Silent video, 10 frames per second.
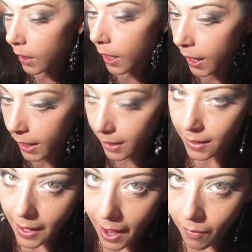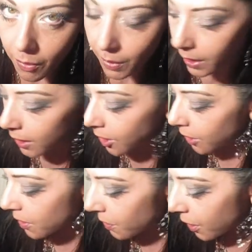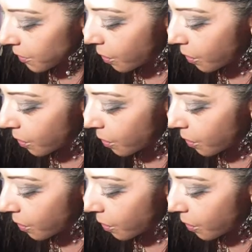Okay, now what we're gonna do is we're gonna